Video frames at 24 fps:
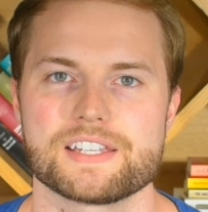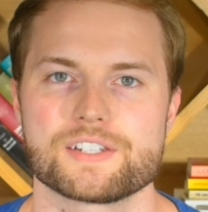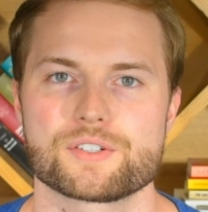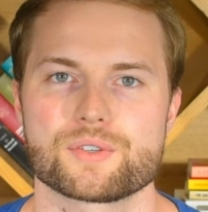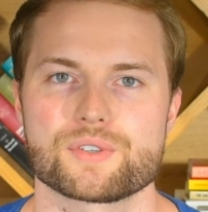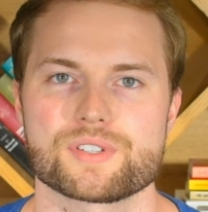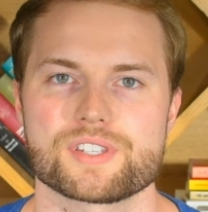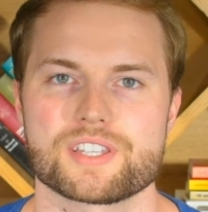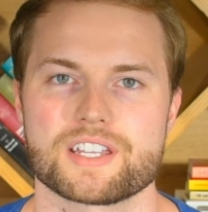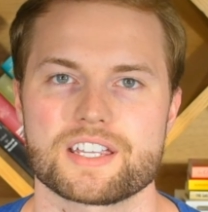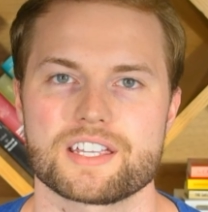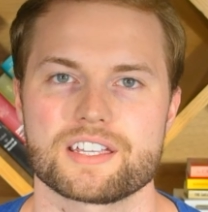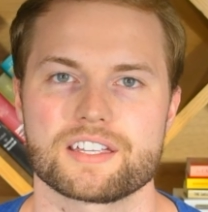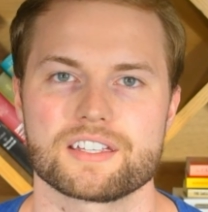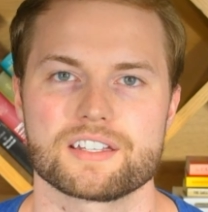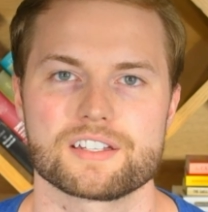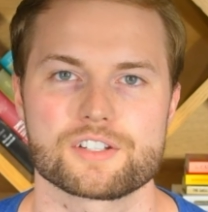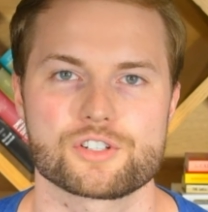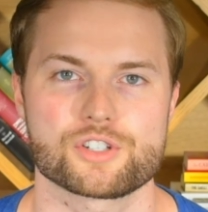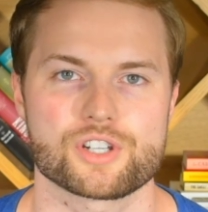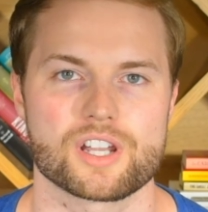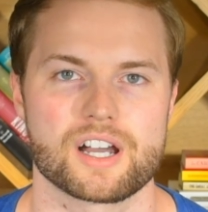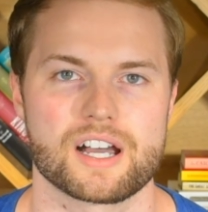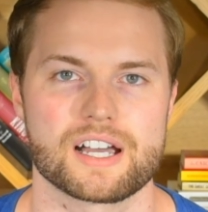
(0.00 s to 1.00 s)
interesting
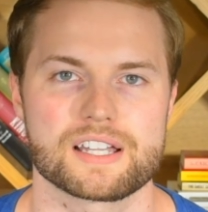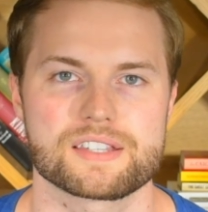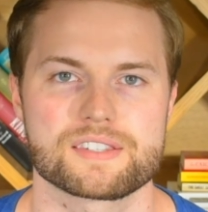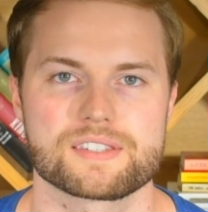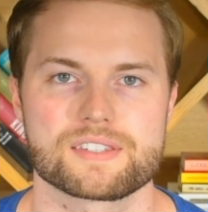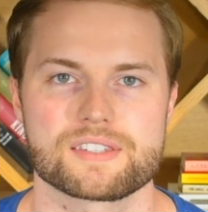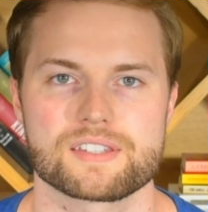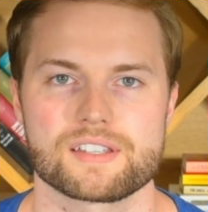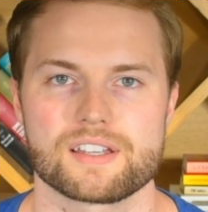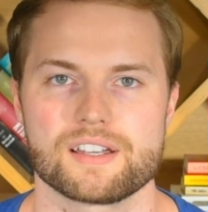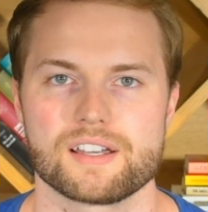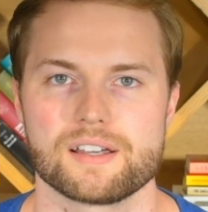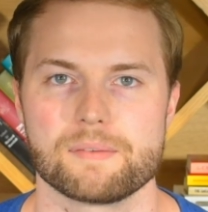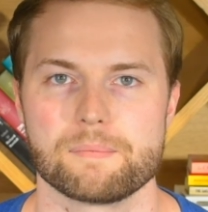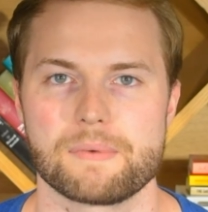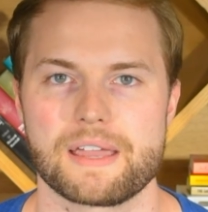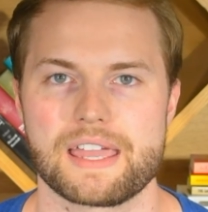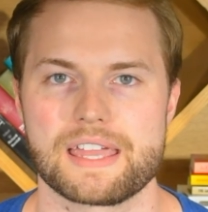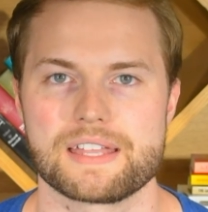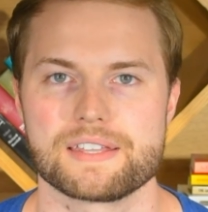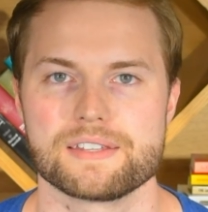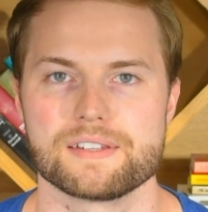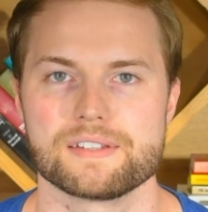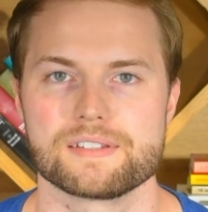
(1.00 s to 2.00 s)
shots
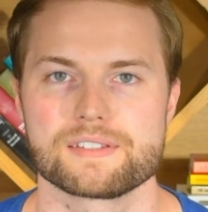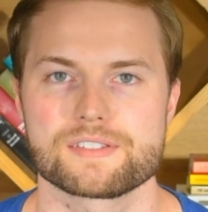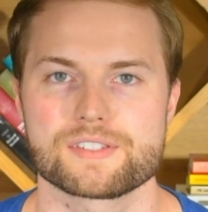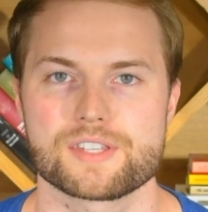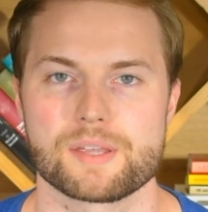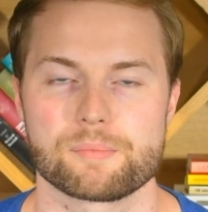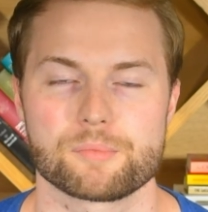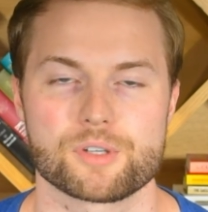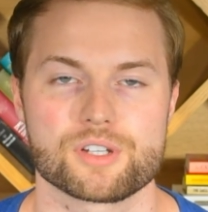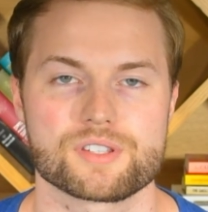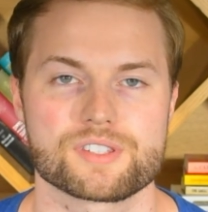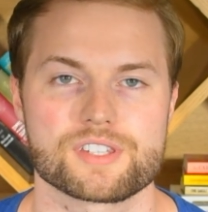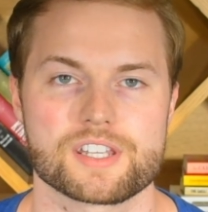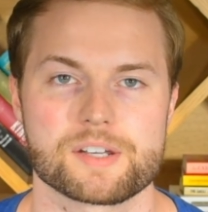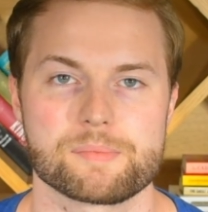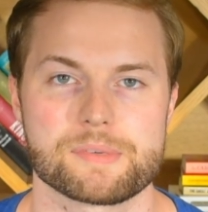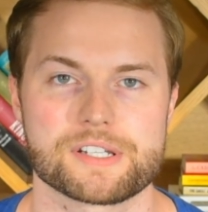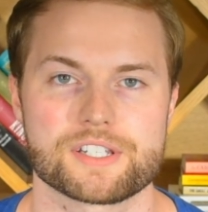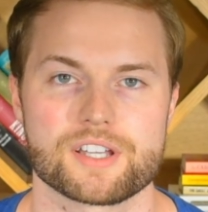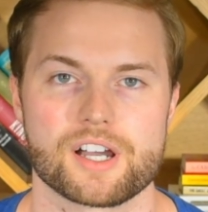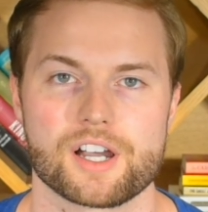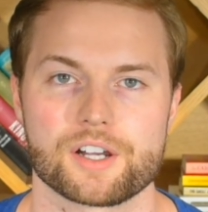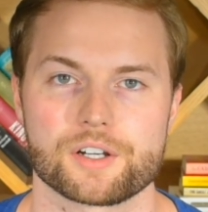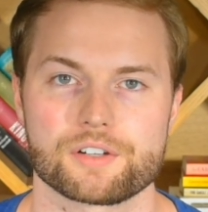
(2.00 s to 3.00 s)
and some good
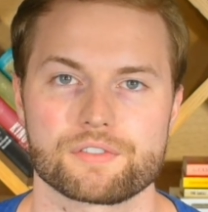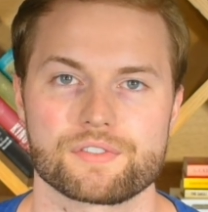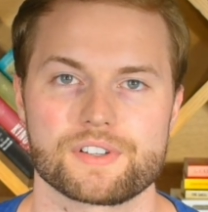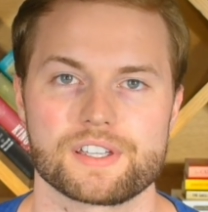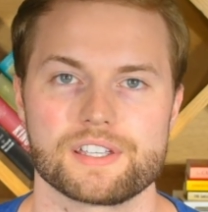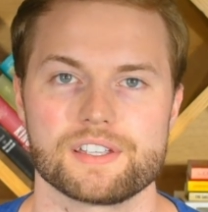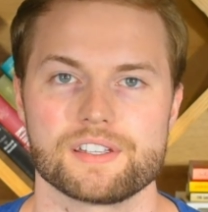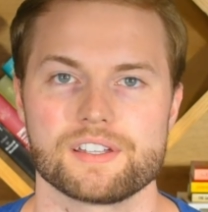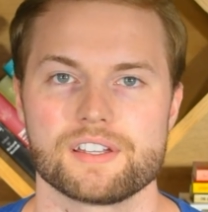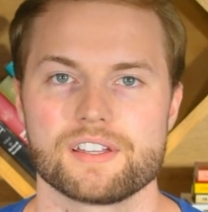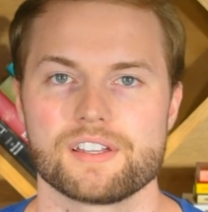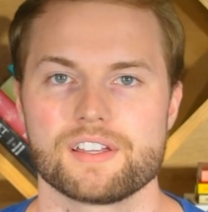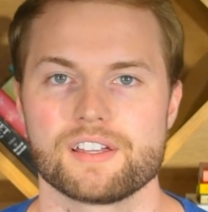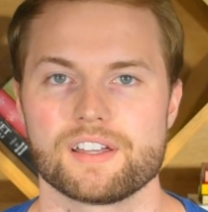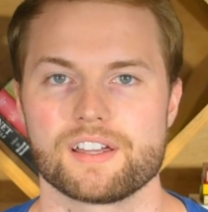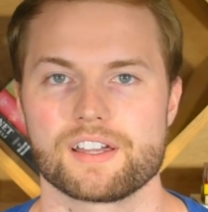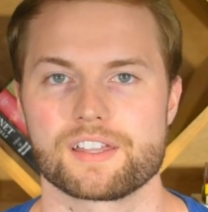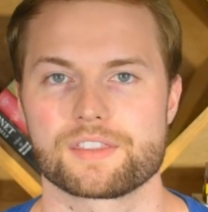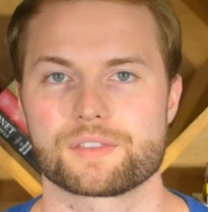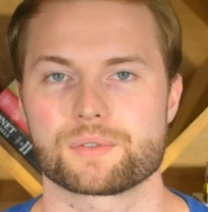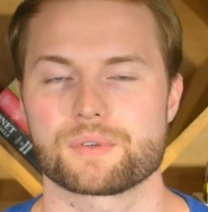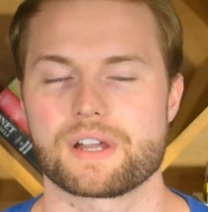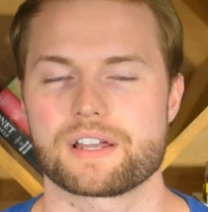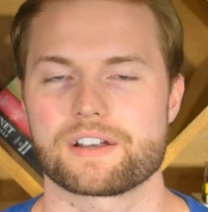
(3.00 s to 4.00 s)
cinematography
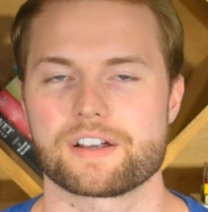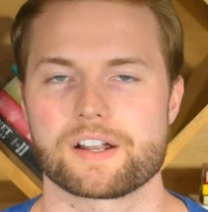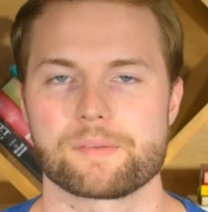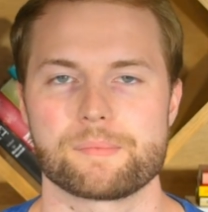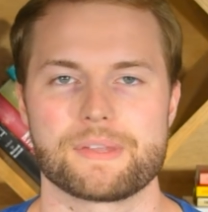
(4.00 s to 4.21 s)
throughout it.